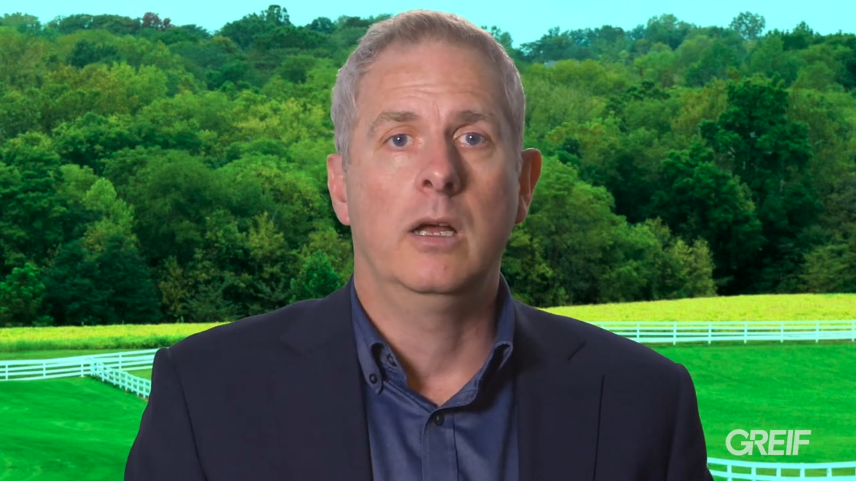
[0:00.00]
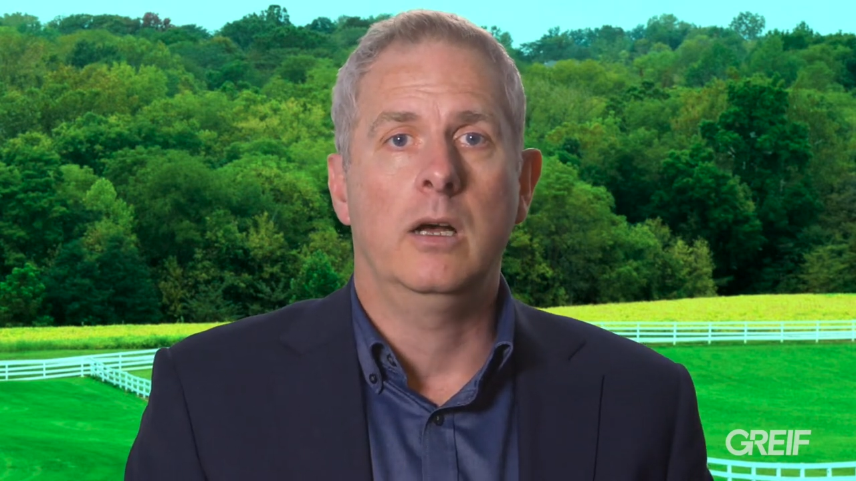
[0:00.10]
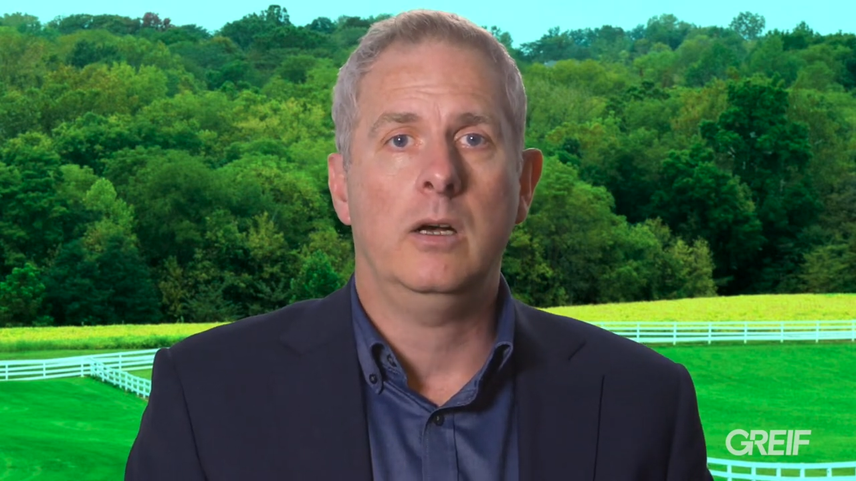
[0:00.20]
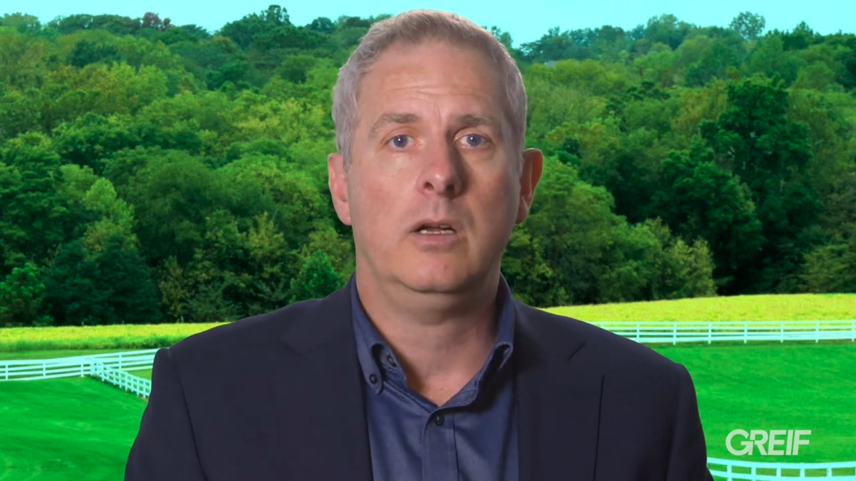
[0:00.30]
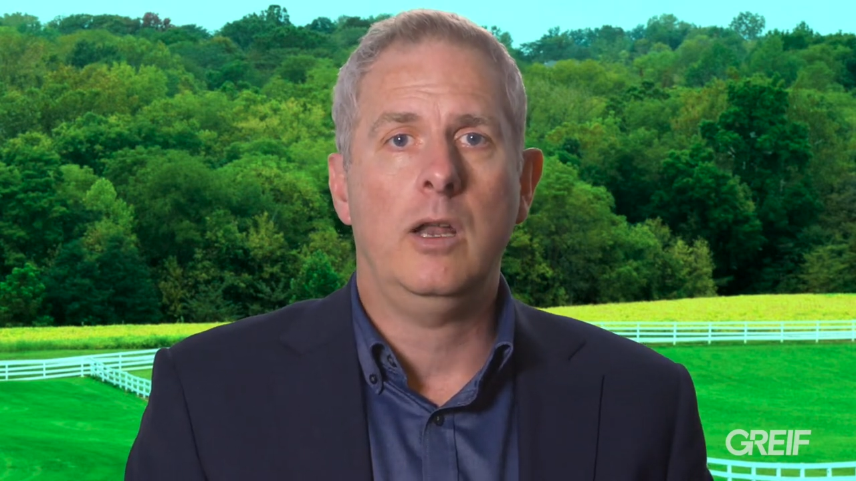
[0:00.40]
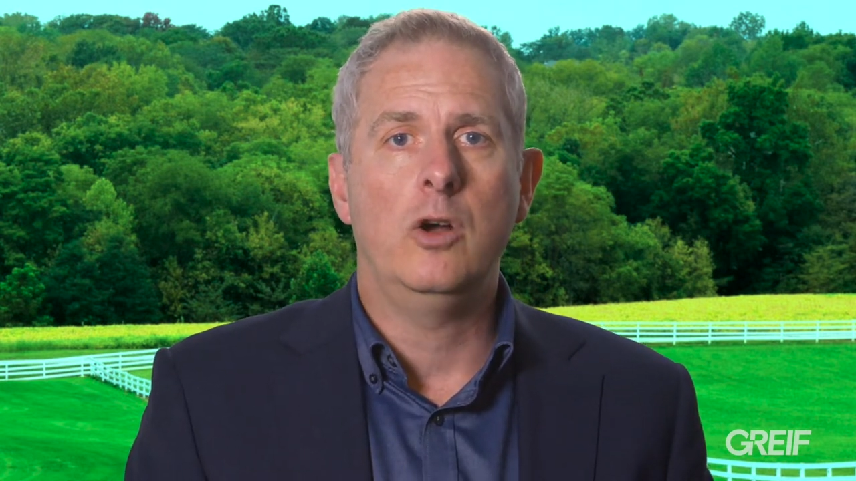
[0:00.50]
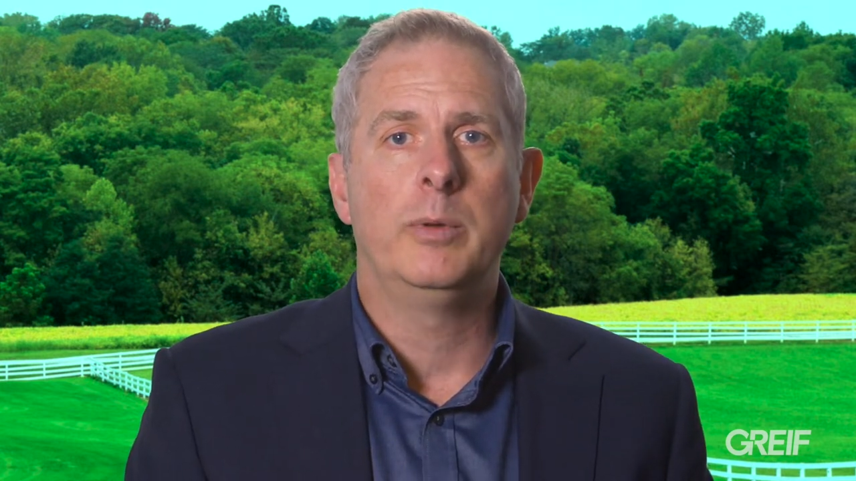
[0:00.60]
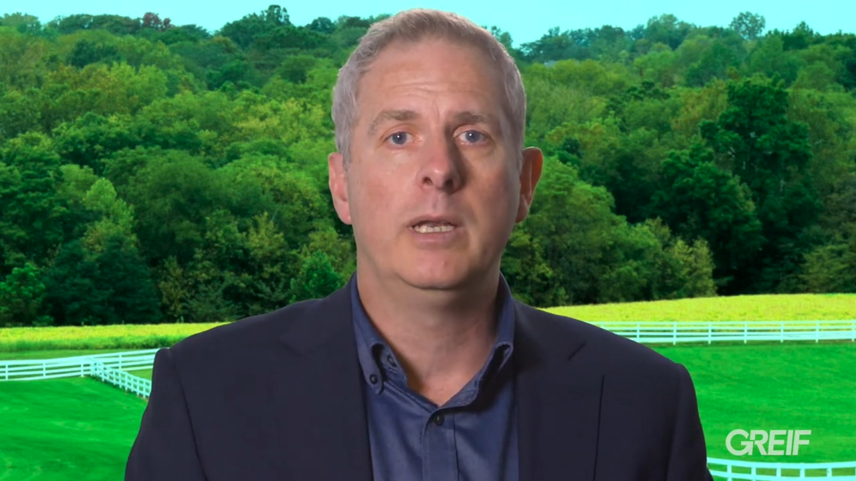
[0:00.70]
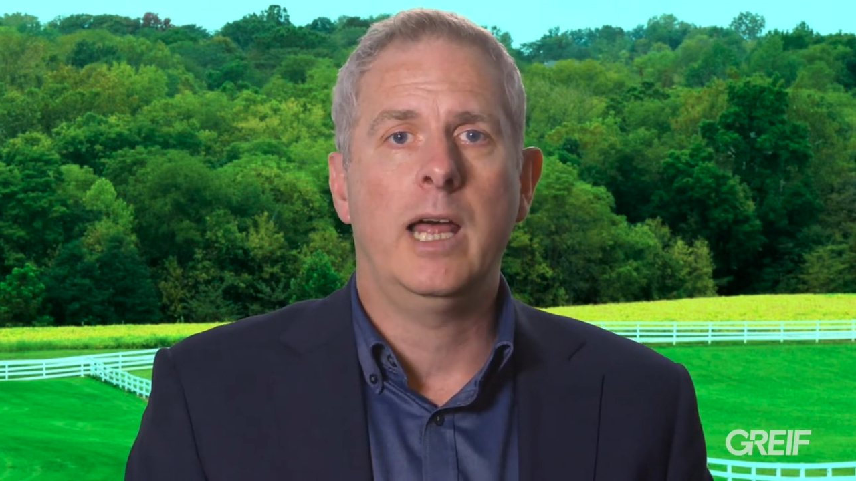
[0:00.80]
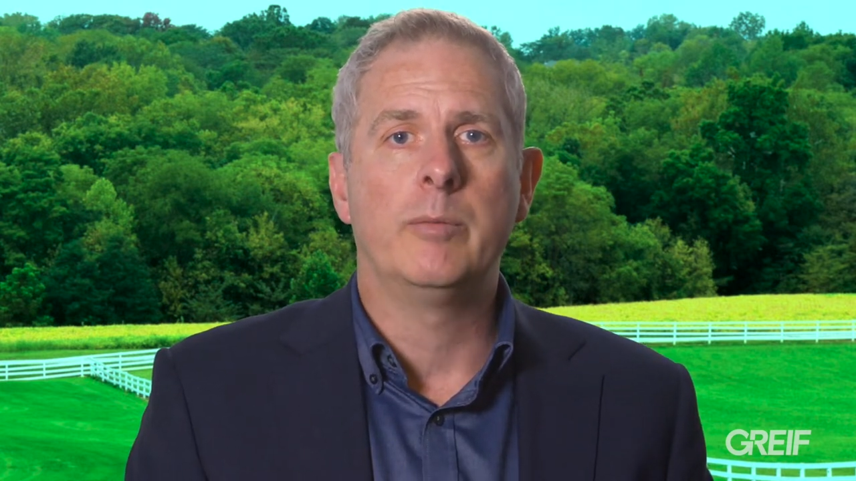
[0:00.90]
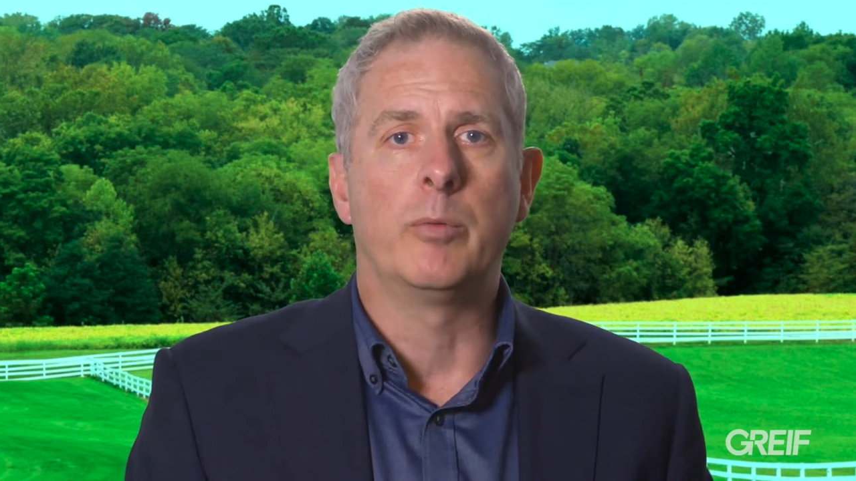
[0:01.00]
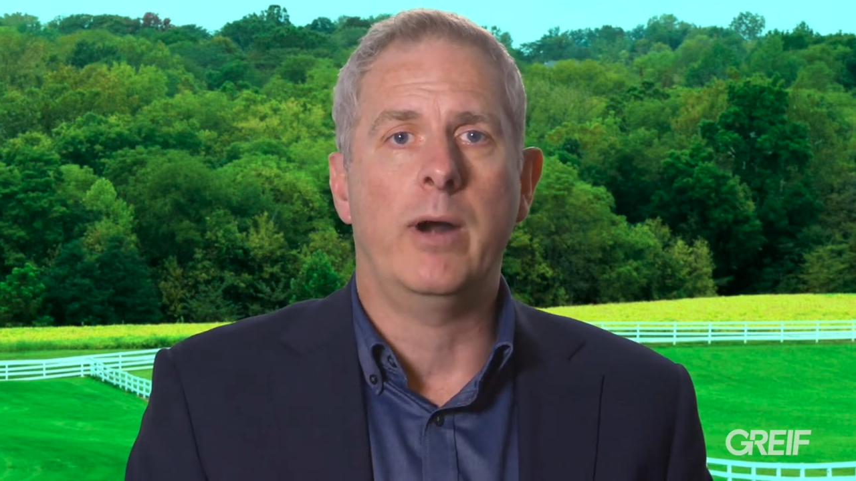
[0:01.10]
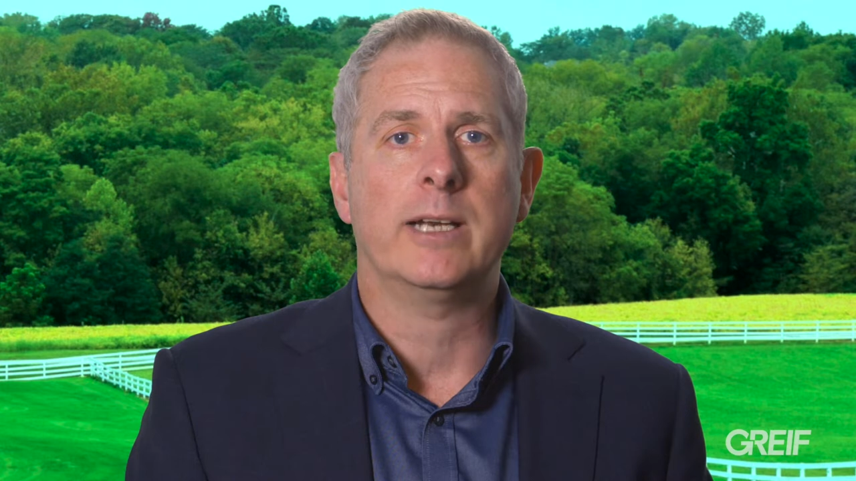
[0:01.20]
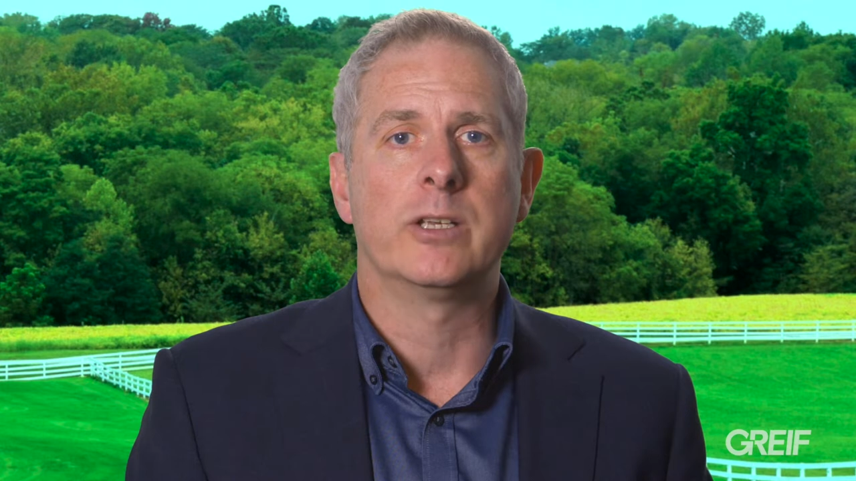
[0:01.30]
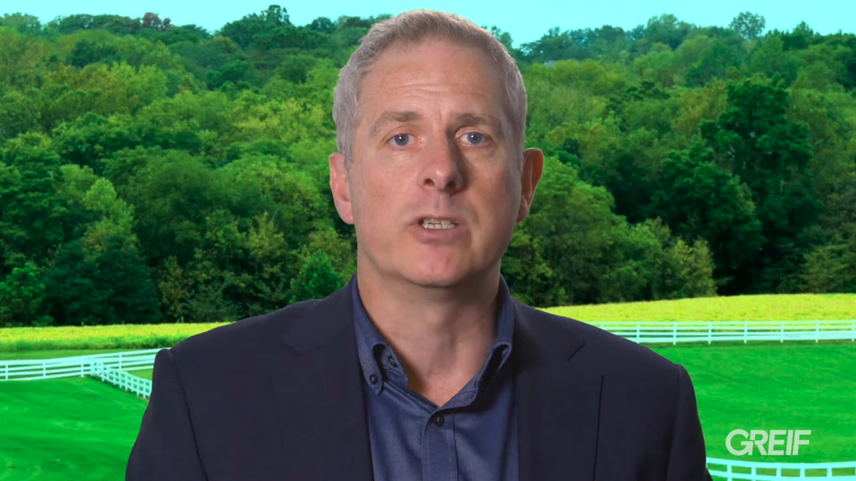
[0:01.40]
Our Global Labour
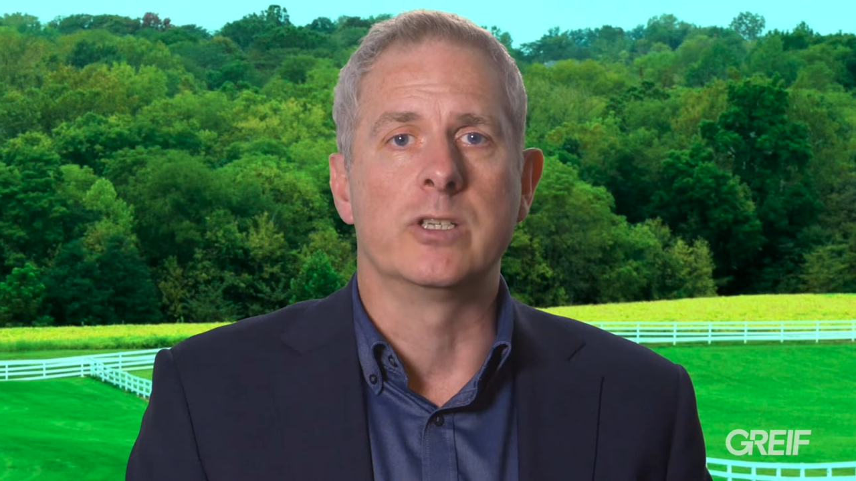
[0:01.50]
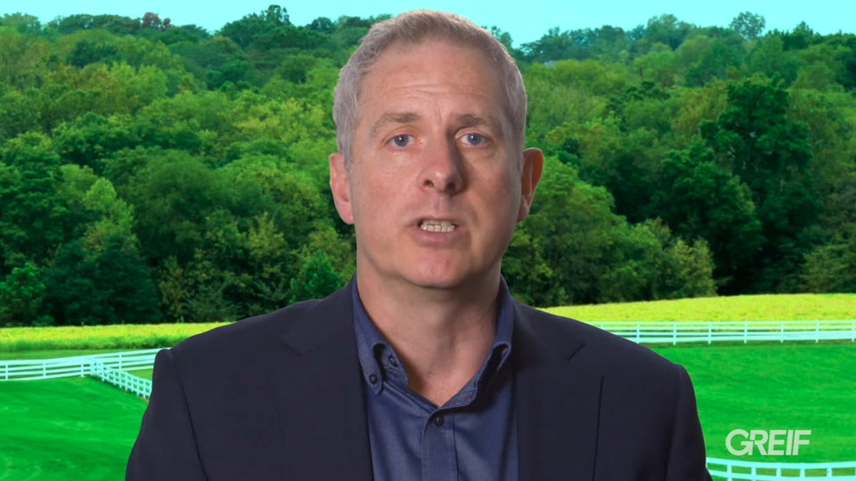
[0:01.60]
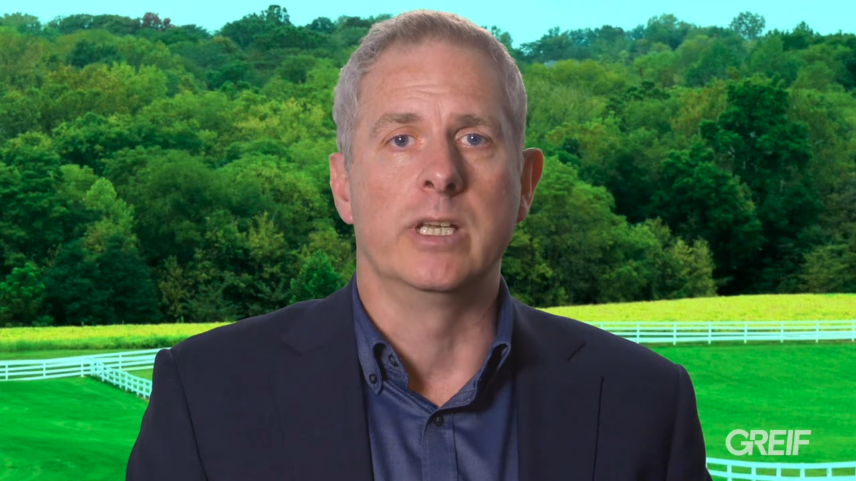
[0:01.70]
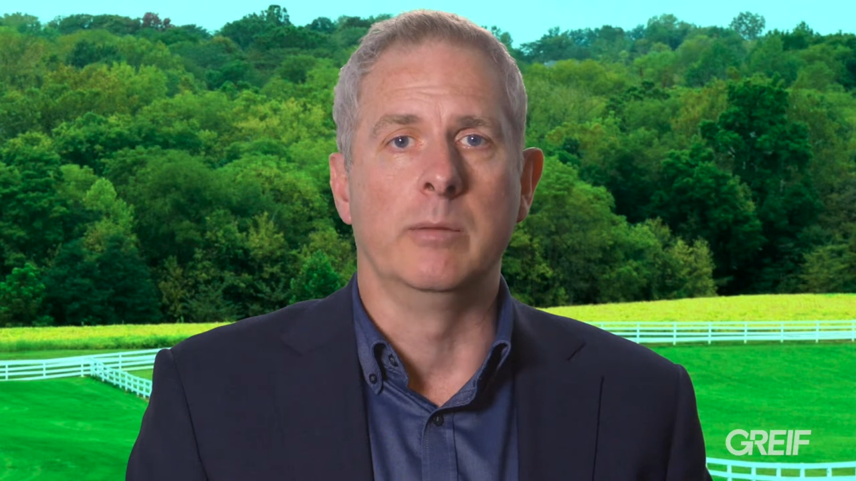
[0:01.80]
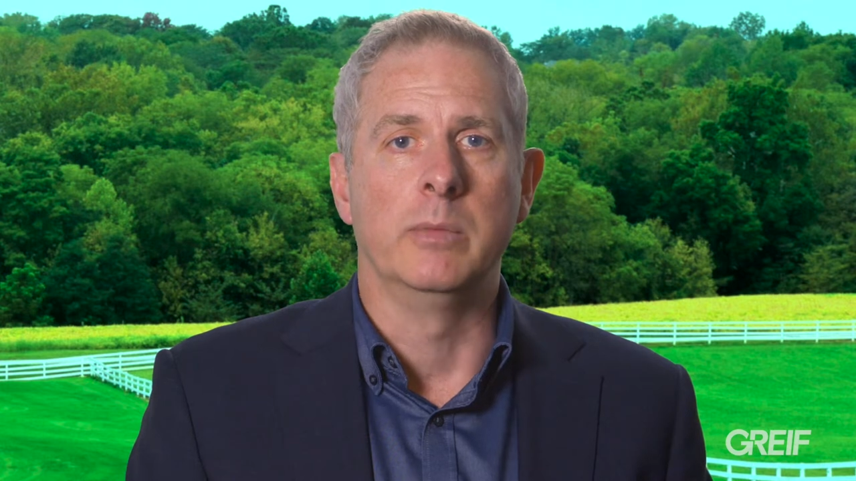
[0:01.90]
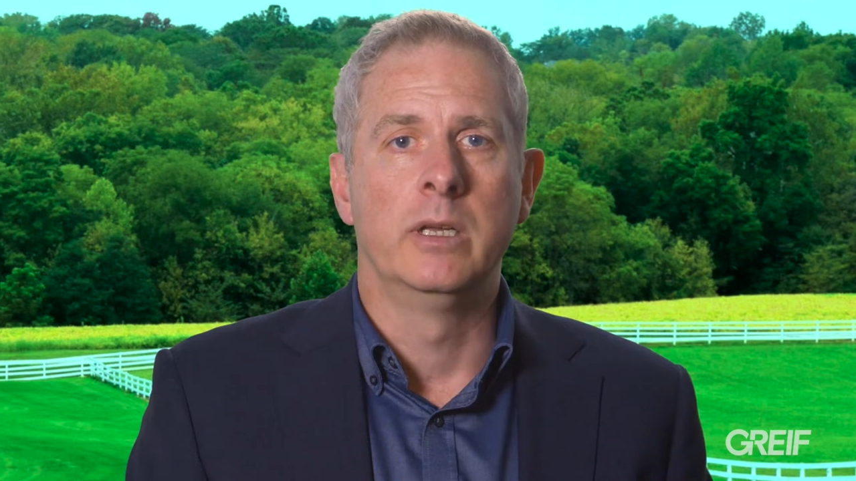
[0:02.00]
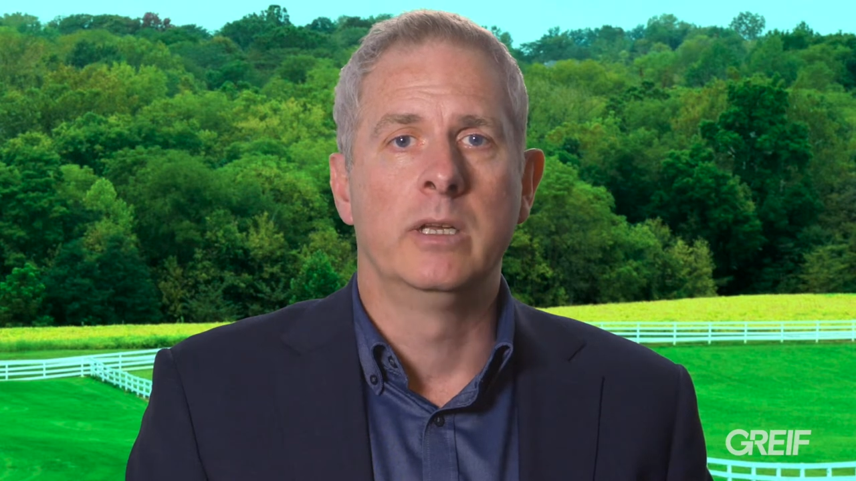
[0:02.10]
Practices team